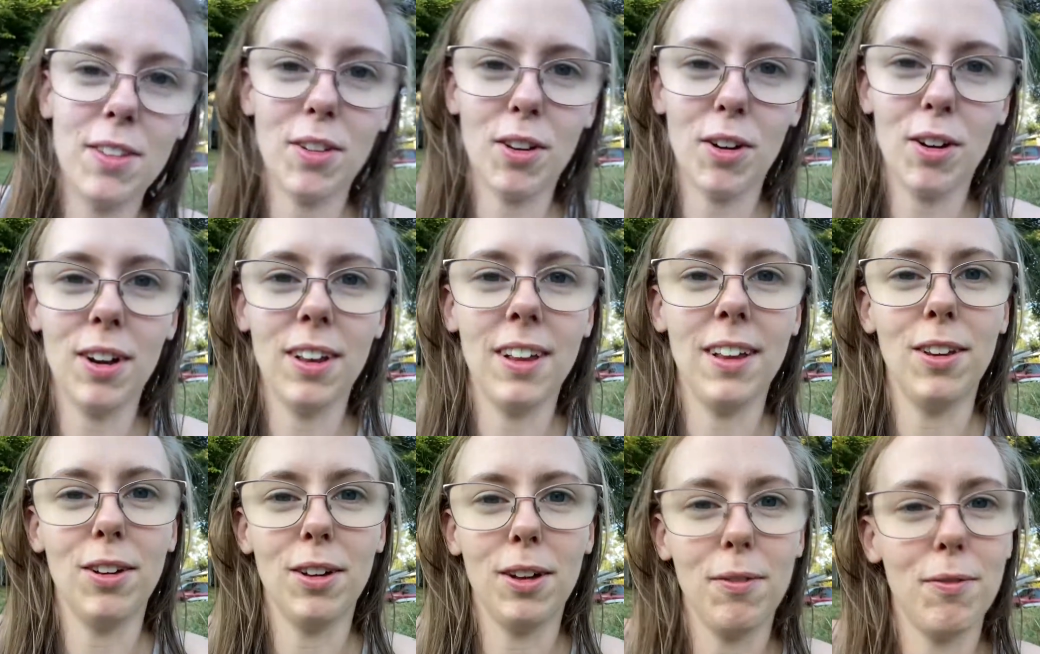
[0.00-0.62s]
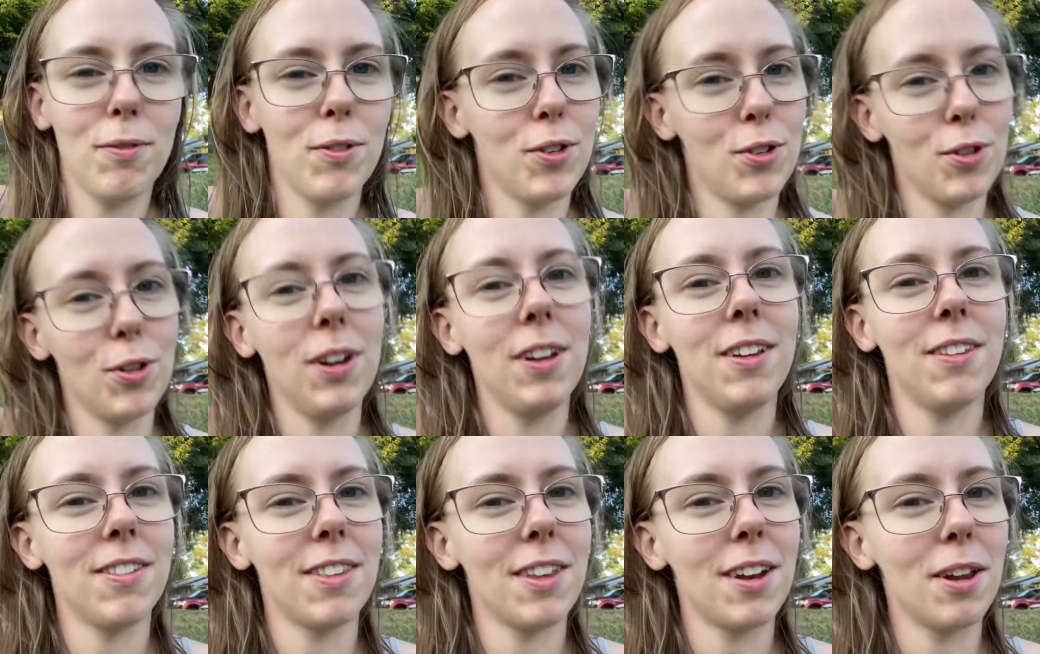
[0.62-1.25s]
currently looking for
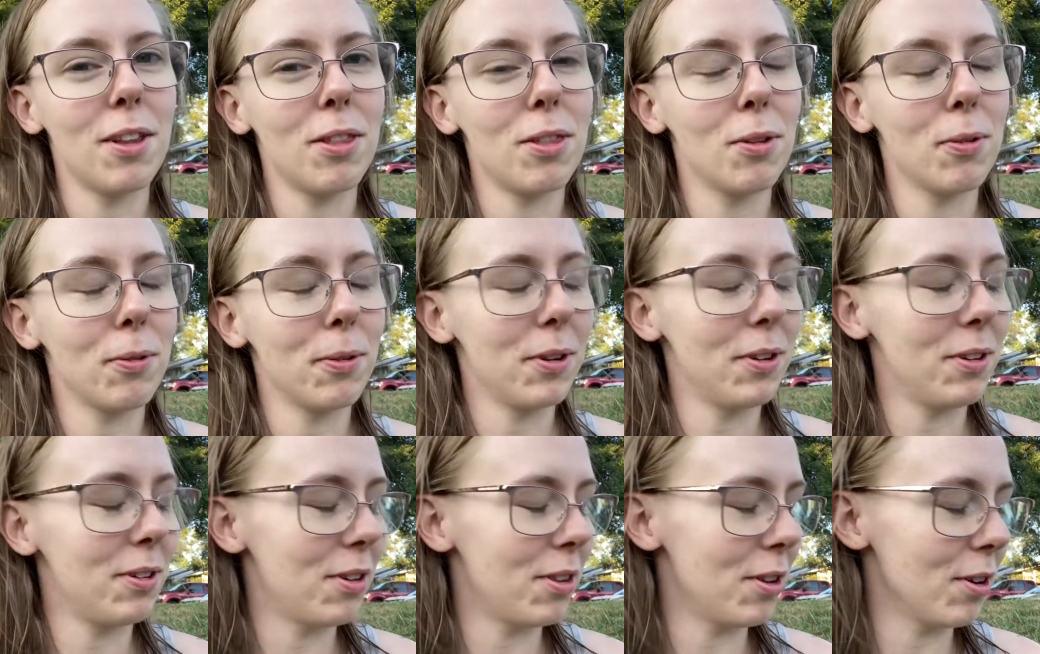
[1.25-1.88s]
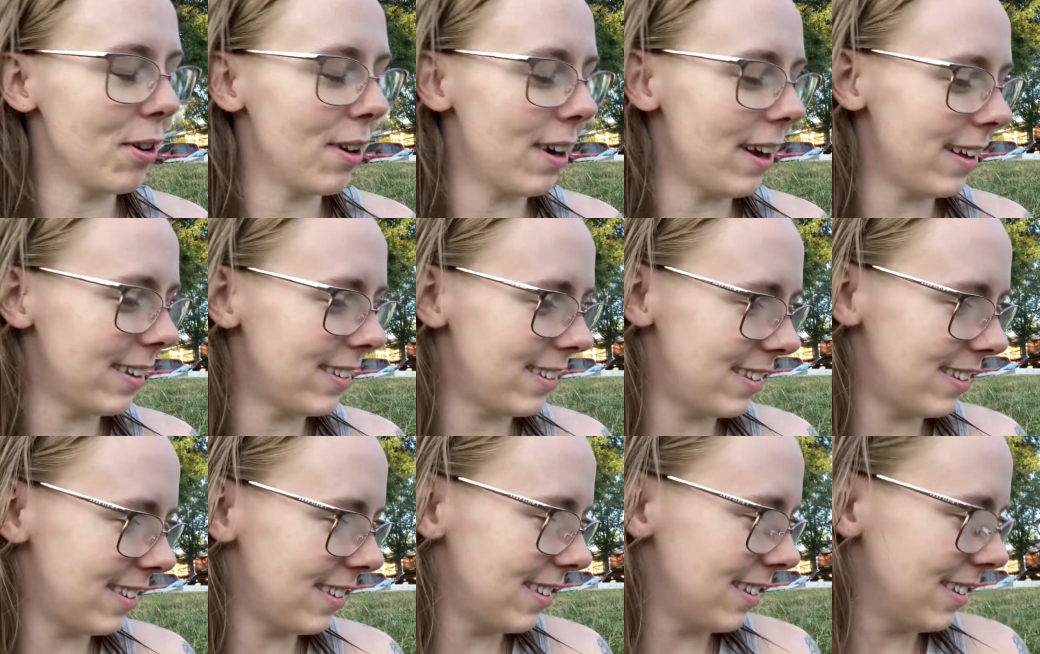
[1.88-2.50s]
treats that I threw into the
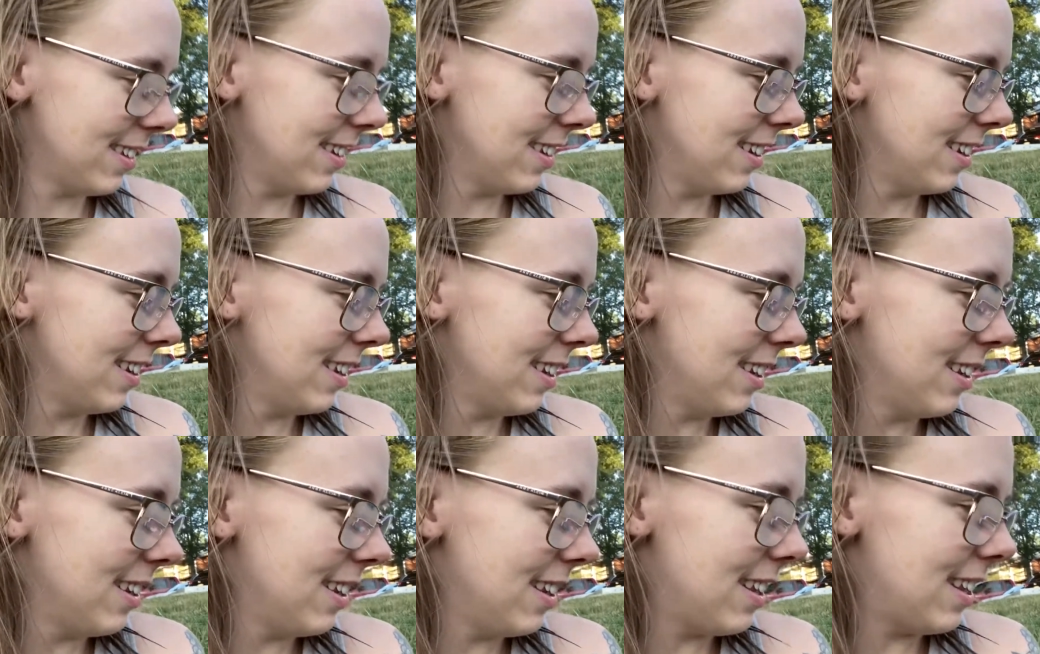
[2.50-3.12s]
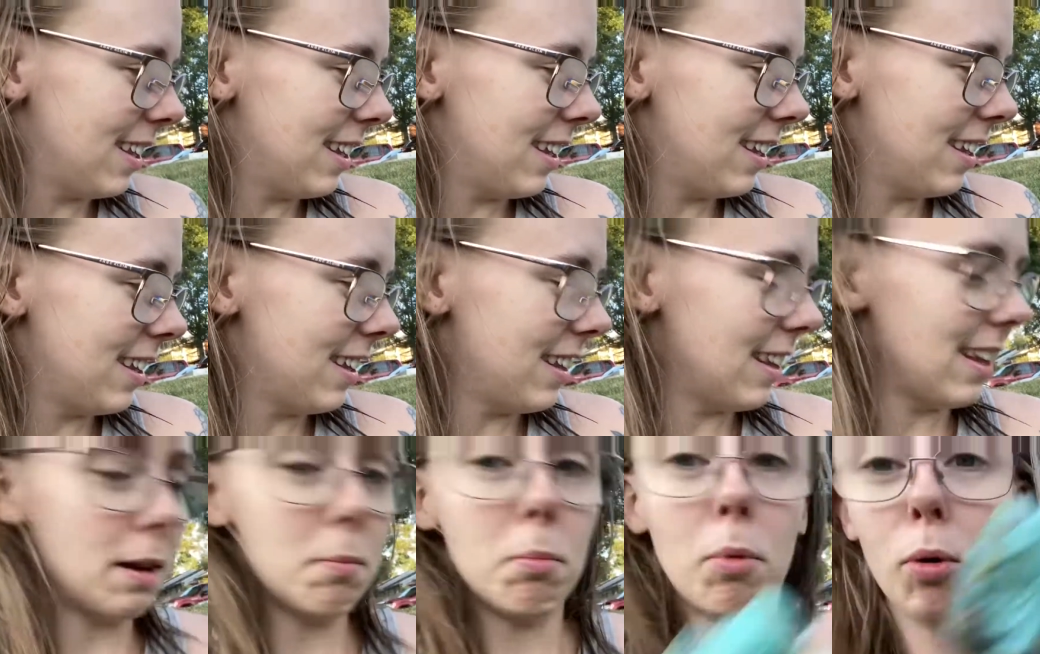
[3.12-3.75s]
grass.
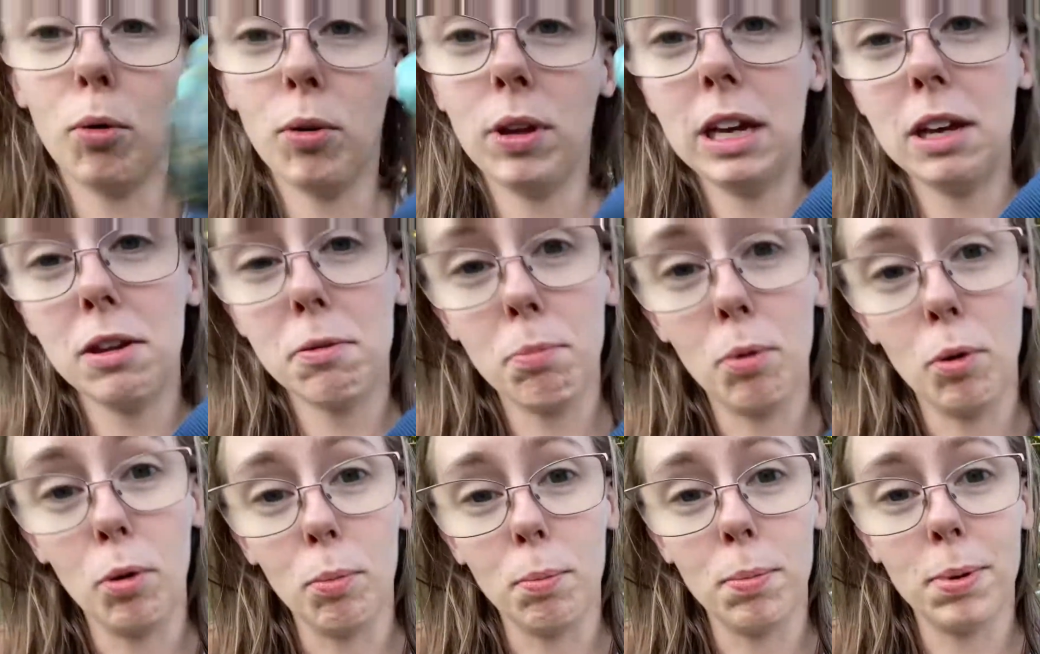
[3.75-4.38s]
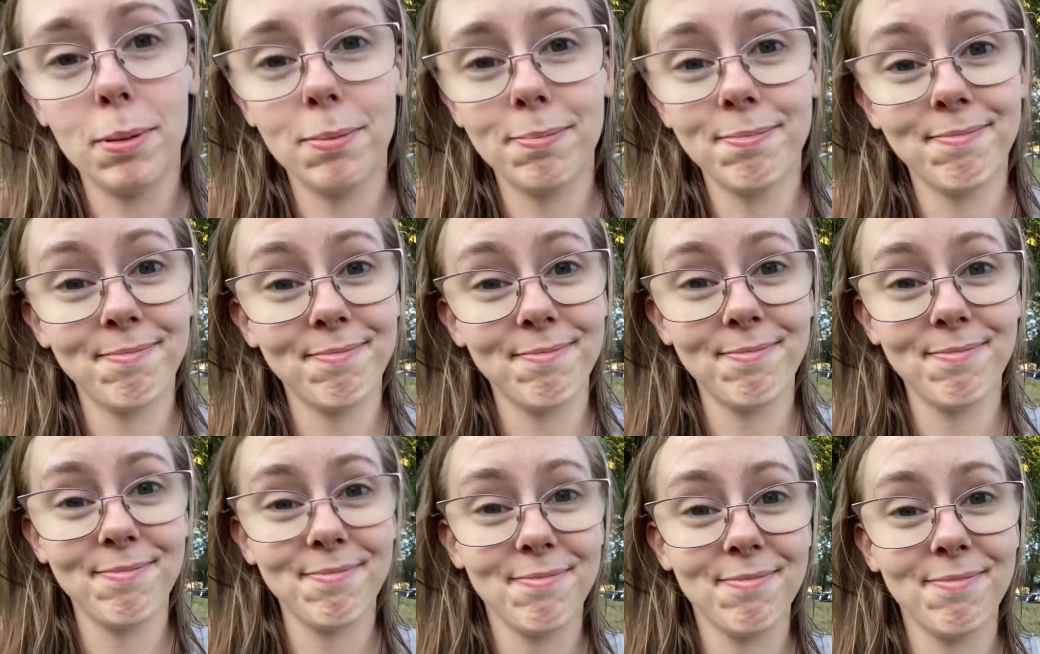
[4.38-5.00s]
I'm holding his poop.
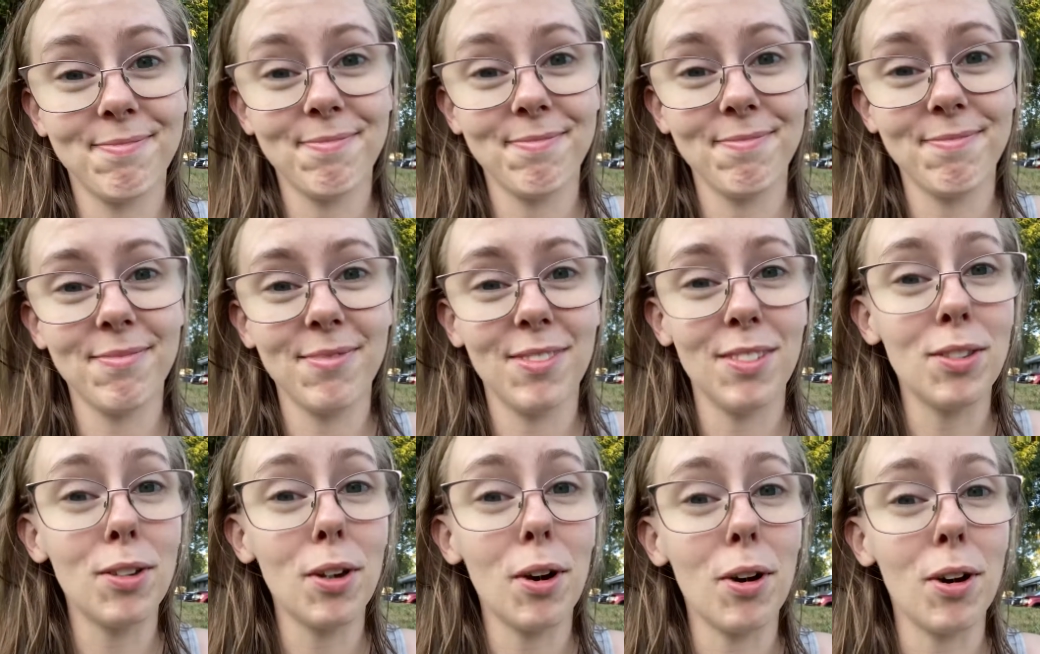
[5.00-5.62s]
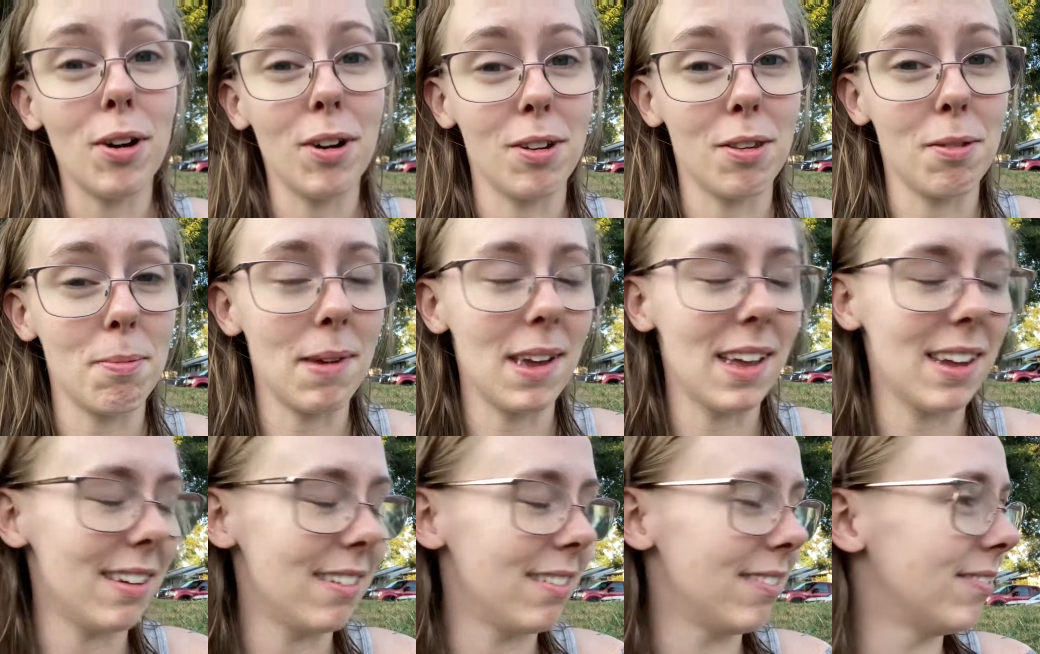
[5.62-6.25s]
Dogs,
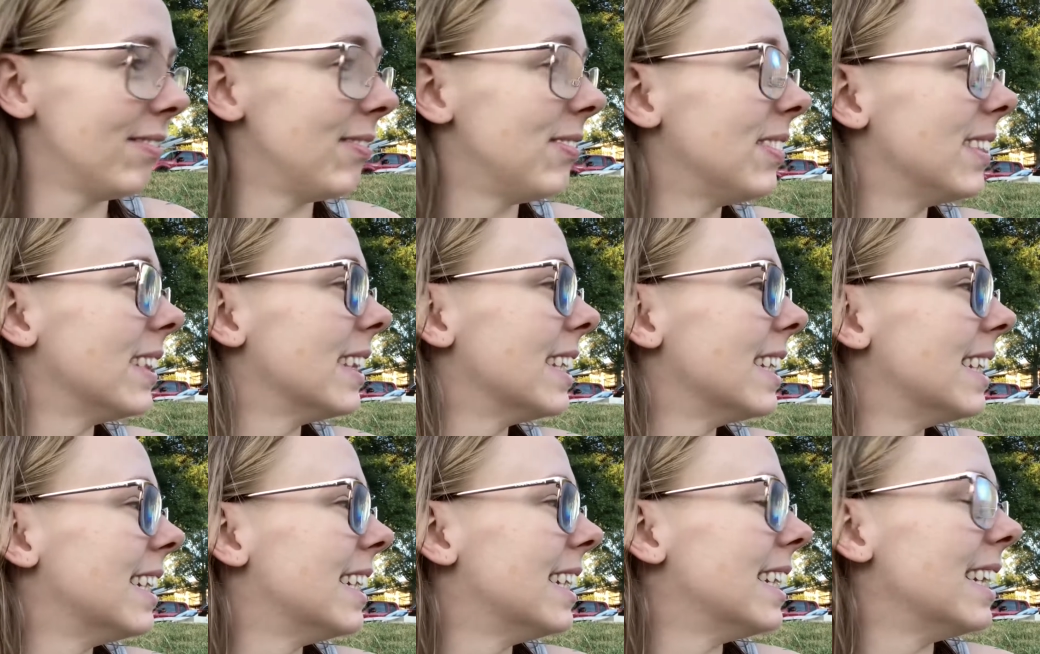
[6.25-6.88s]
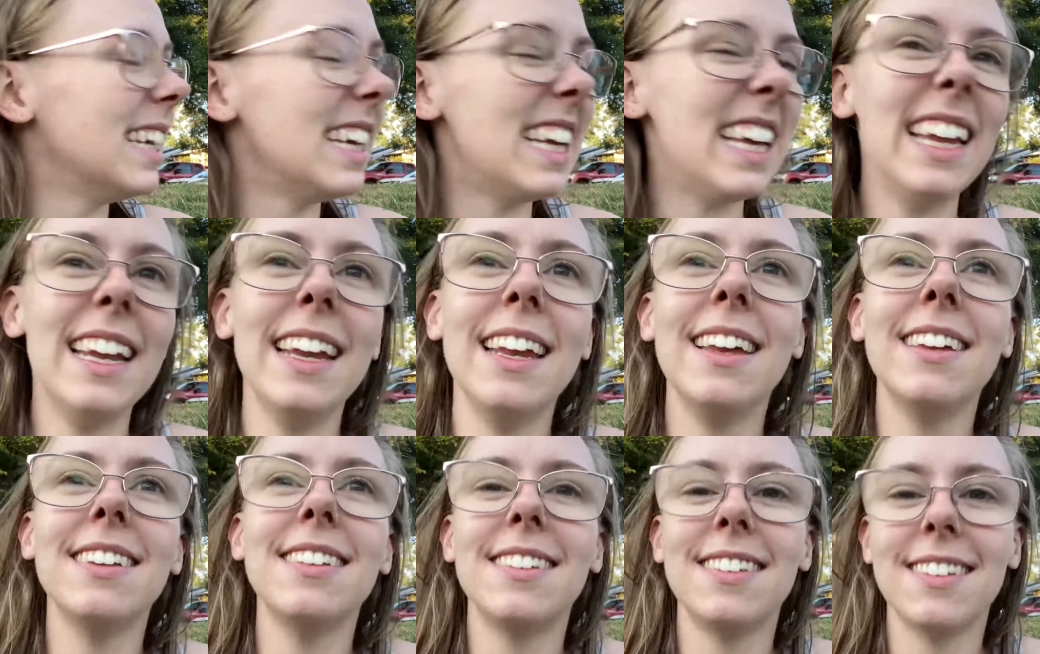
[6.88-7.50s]
man. It
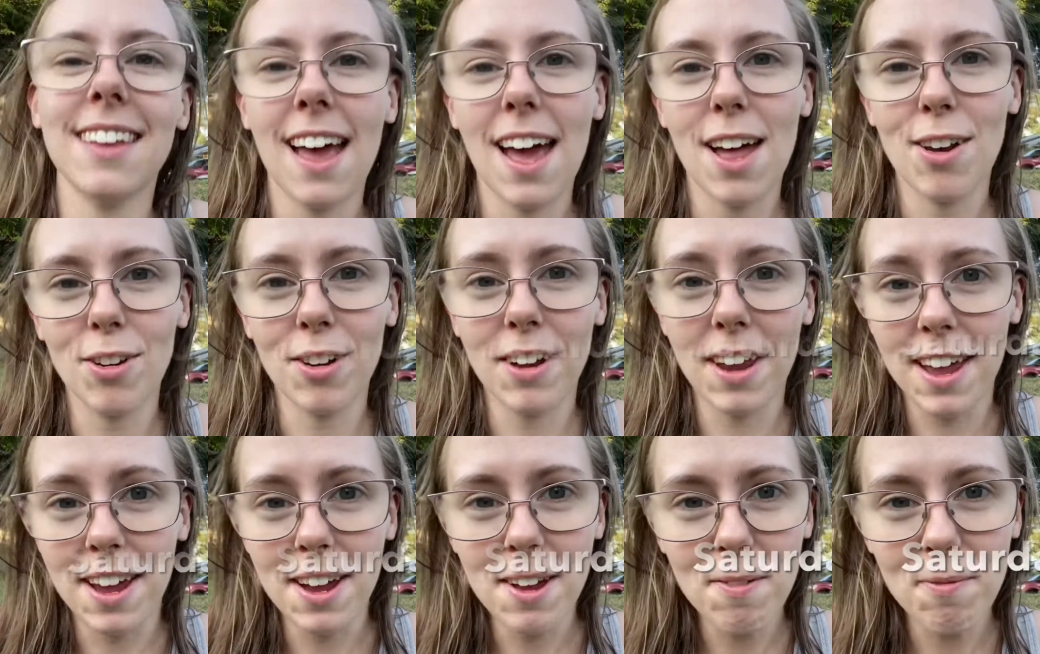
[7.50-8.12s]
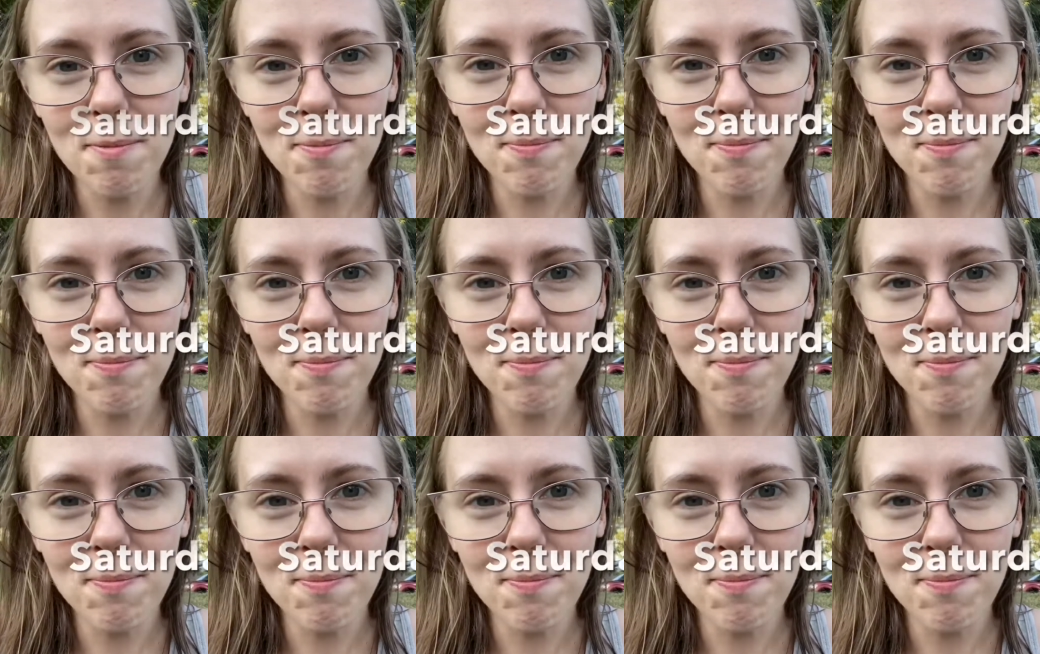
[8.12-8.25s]
is Saturday,